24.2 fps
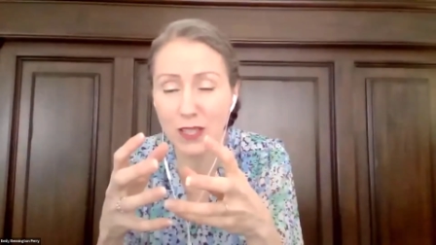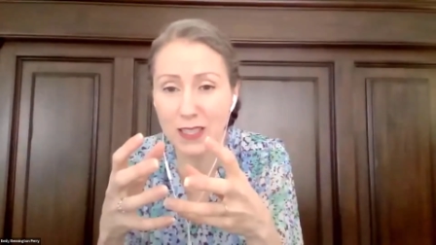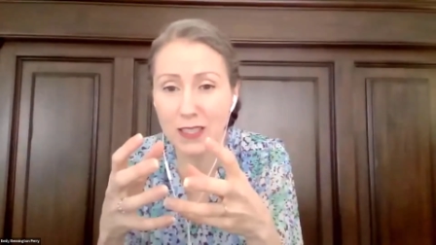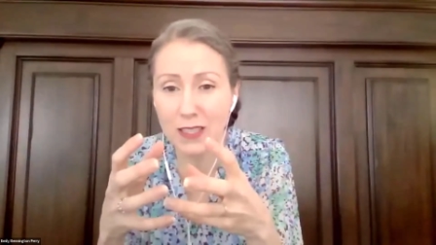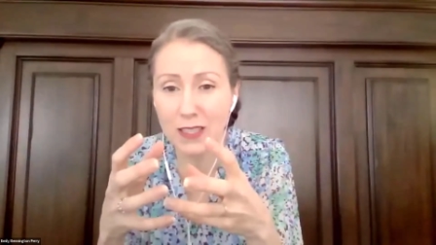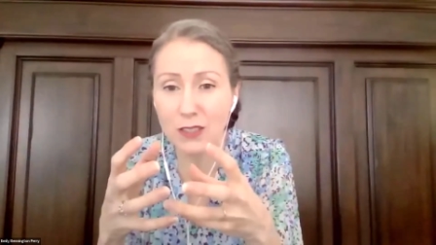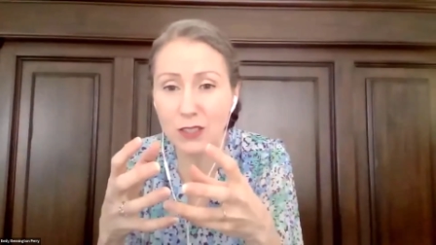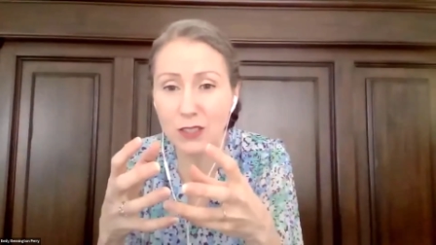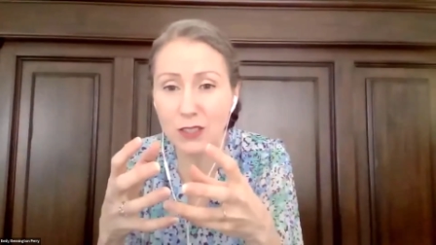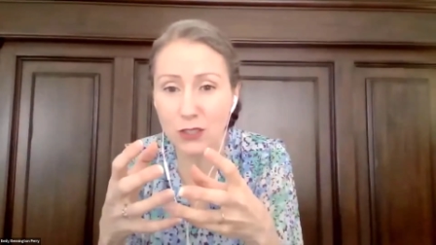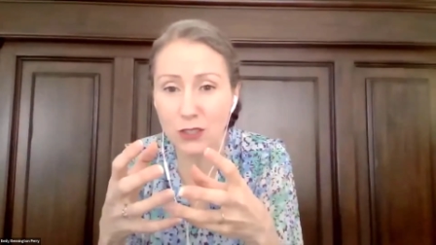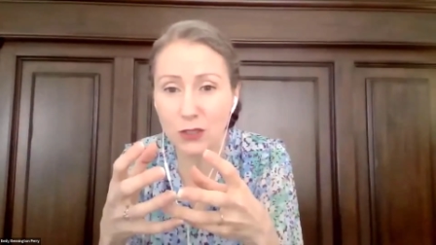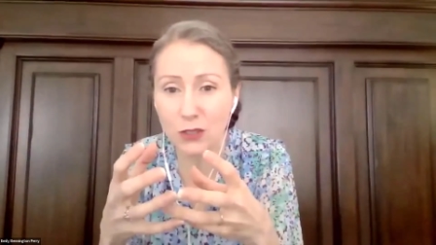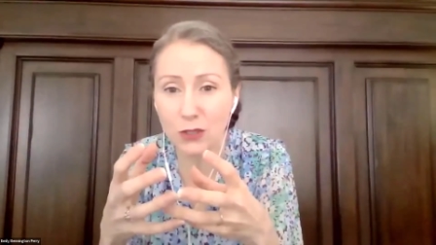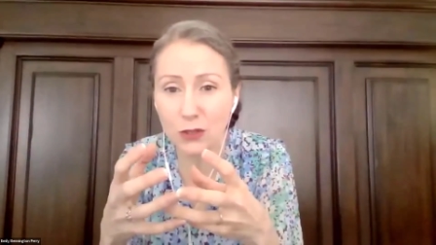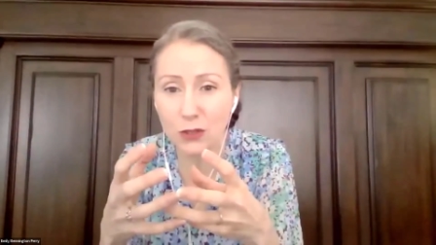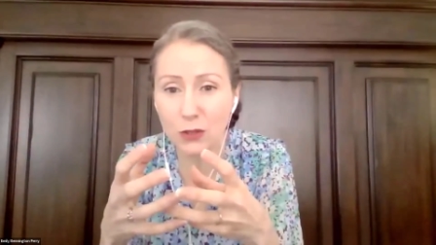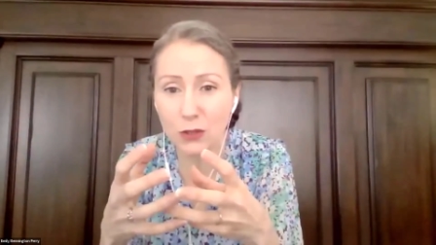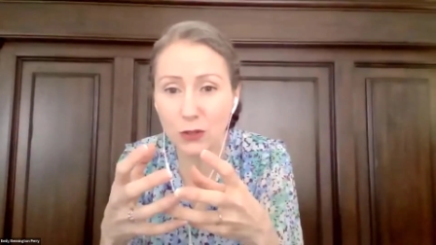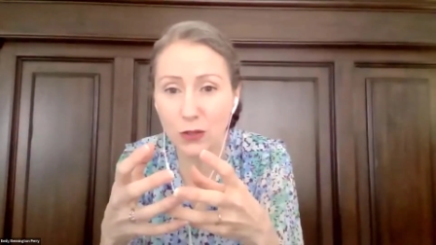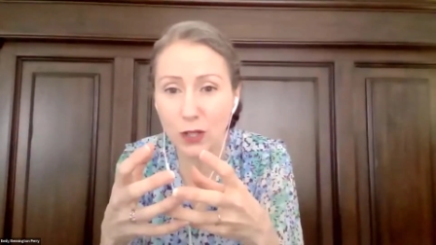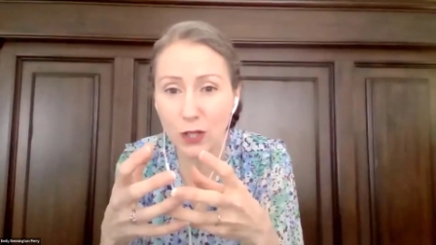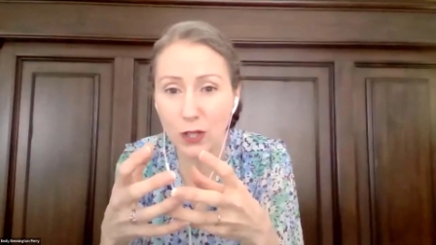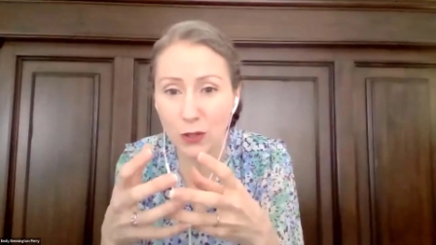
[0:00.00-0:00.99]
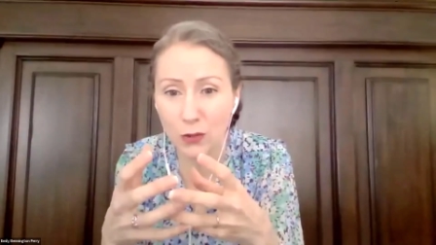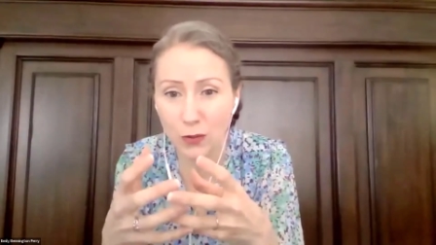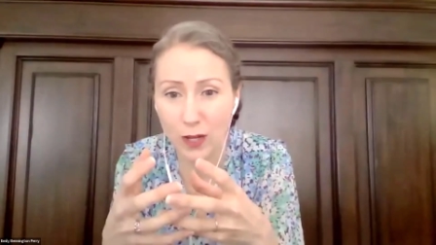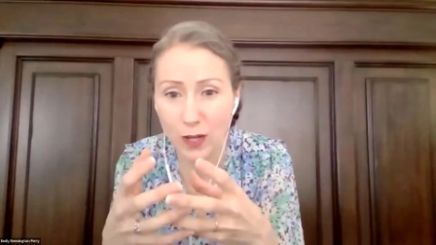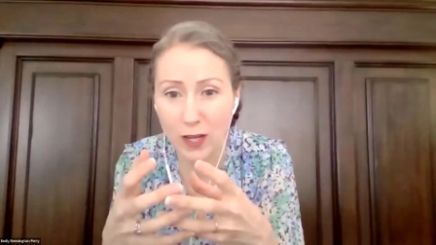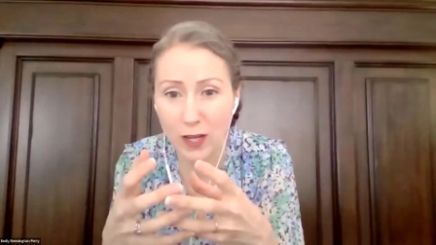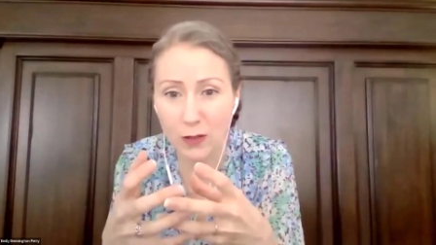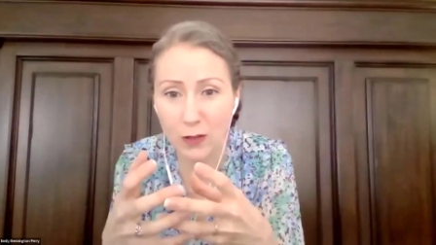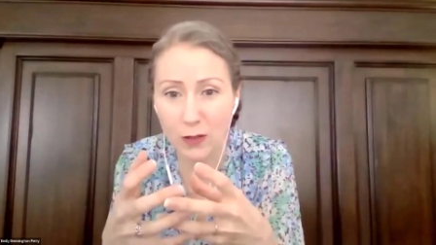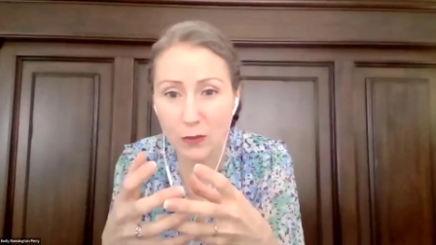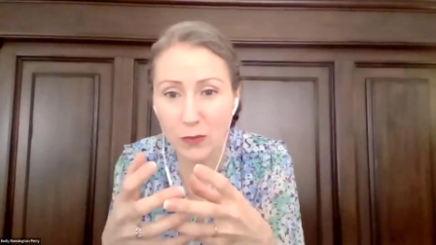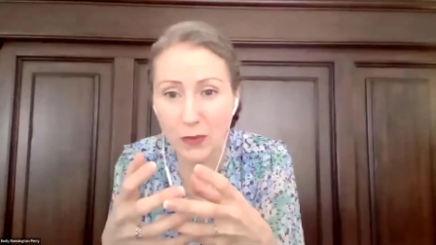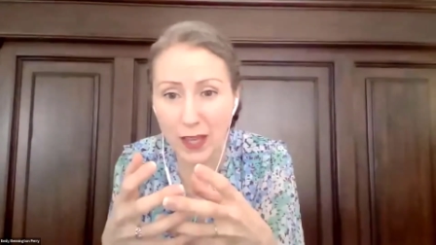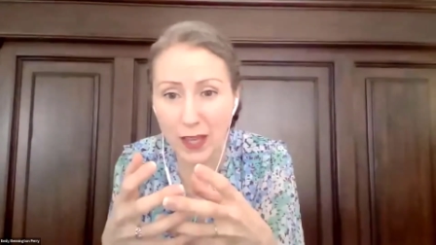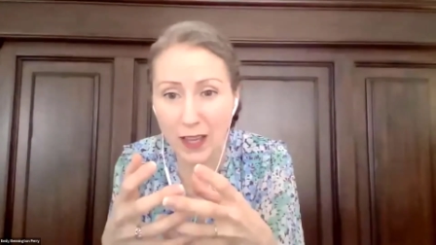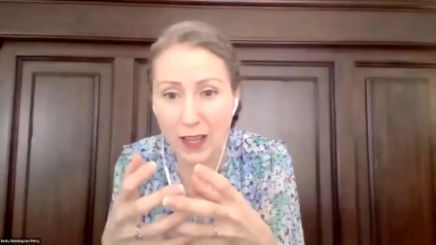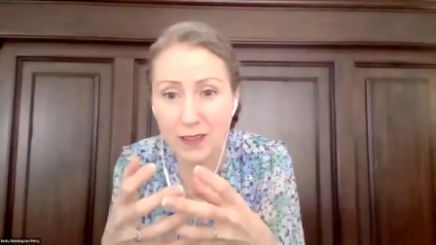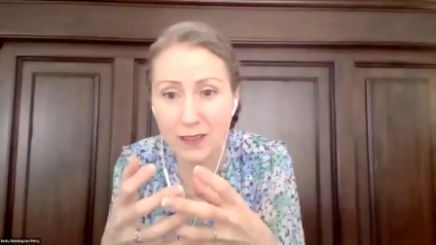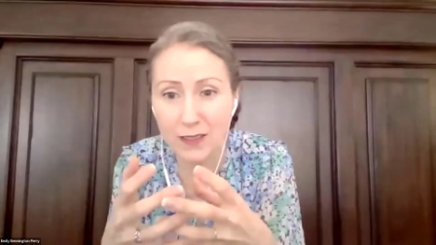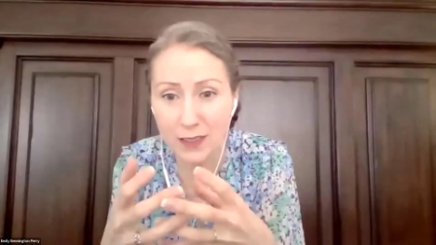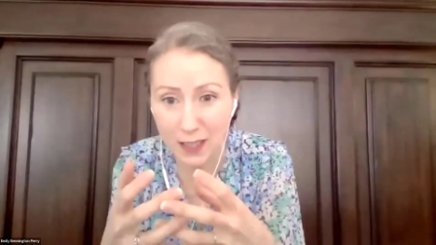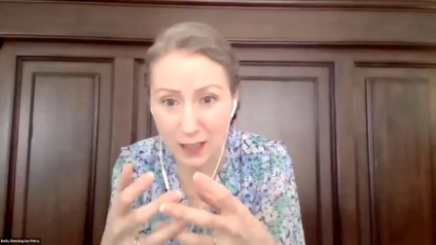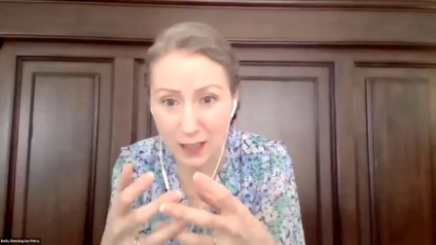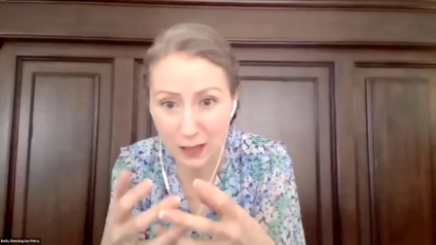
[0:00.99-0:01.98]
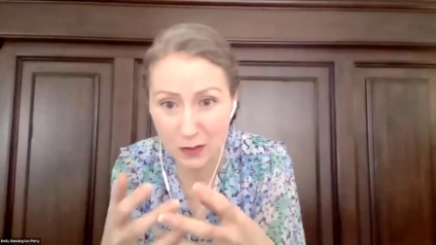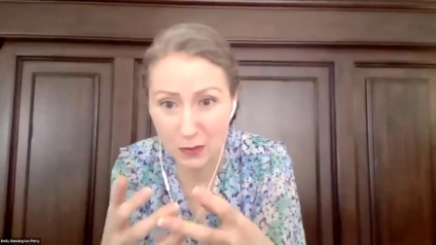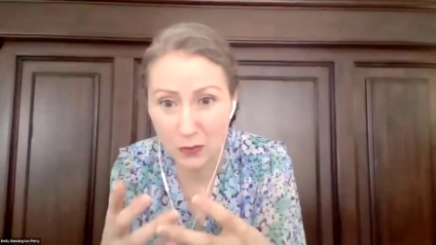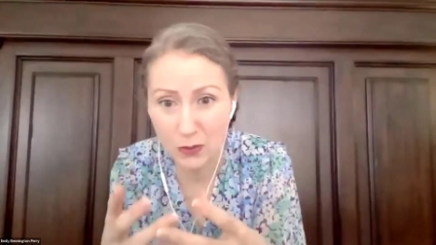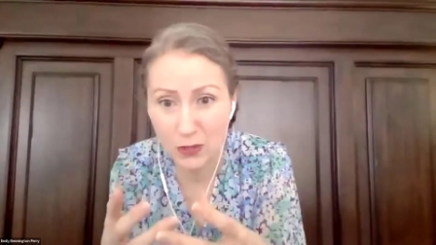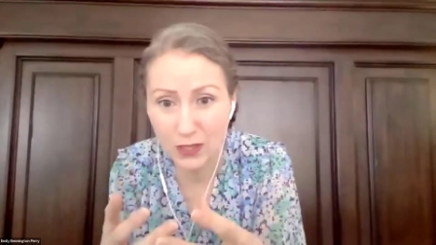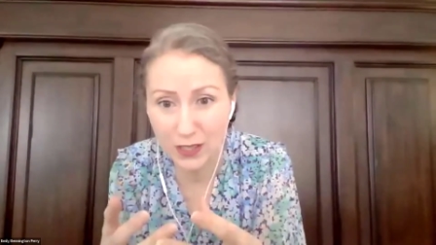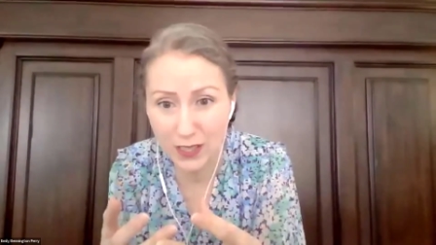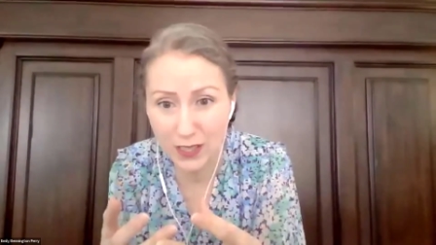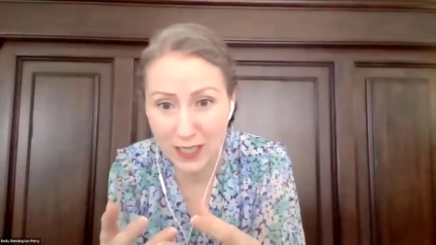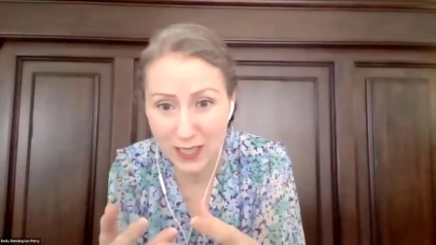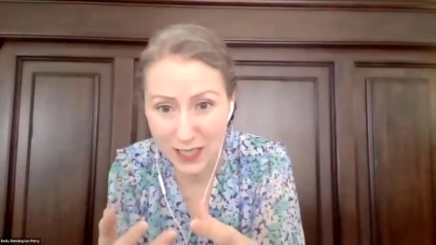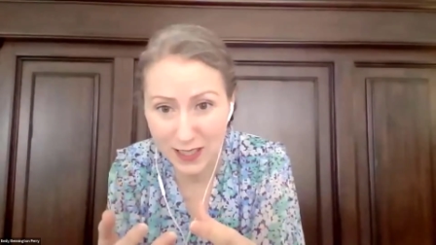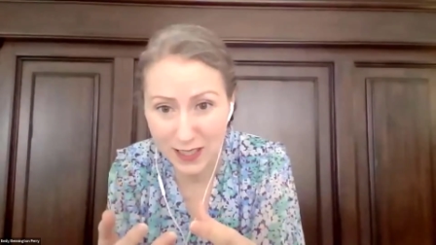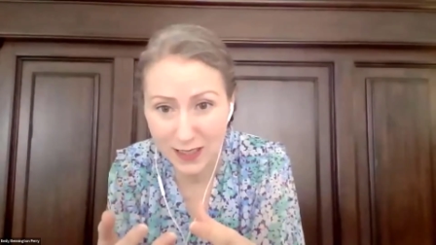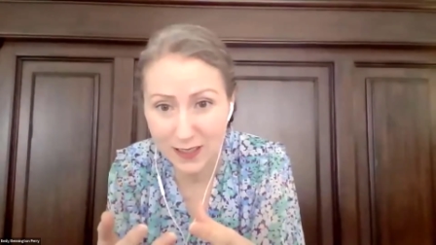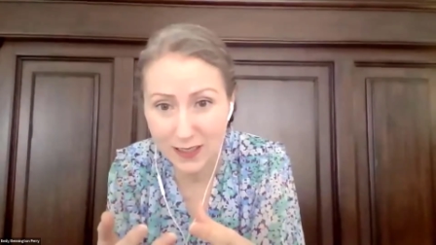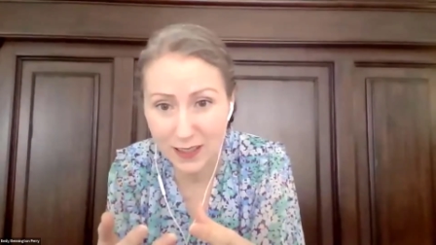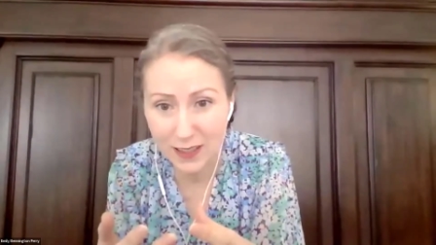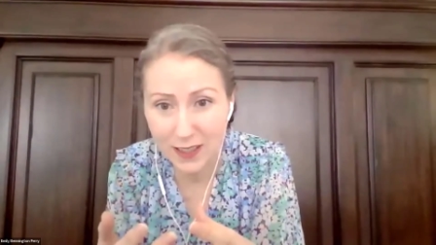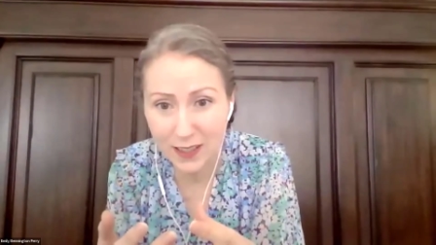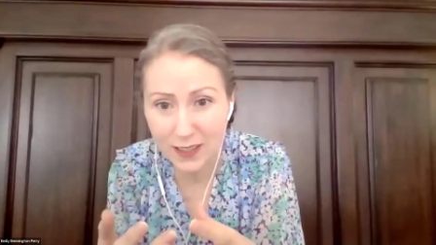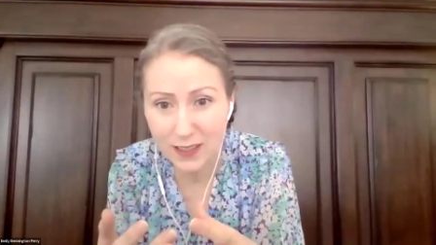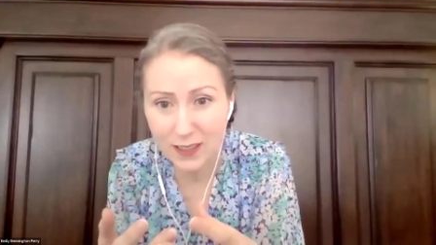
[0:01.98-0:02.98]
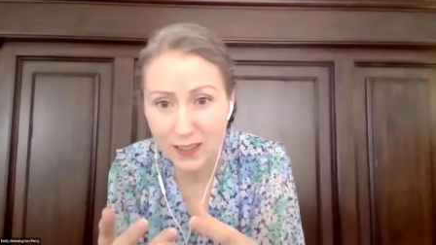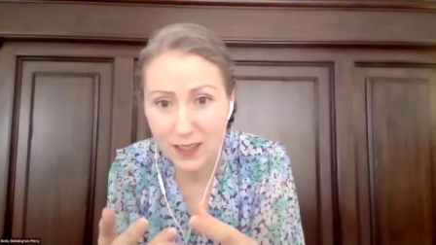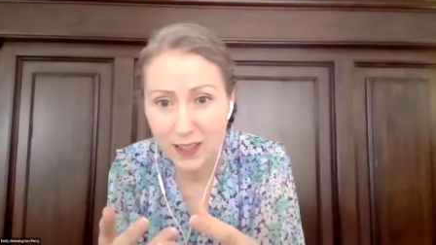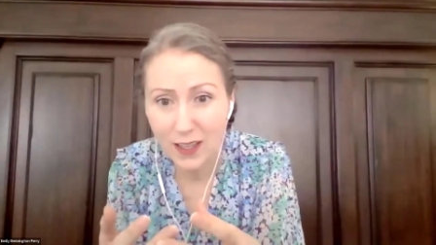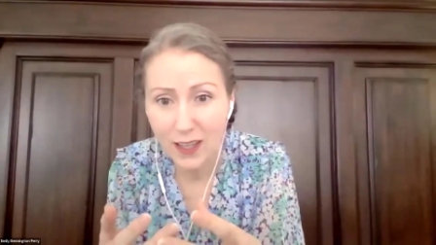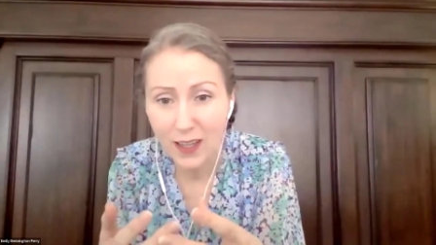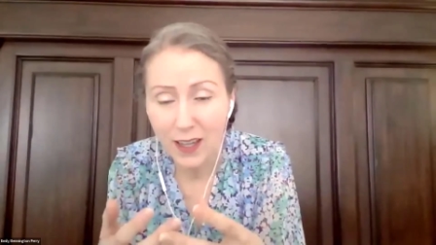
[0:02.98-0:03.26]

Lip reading: into a realm that desperately needs it.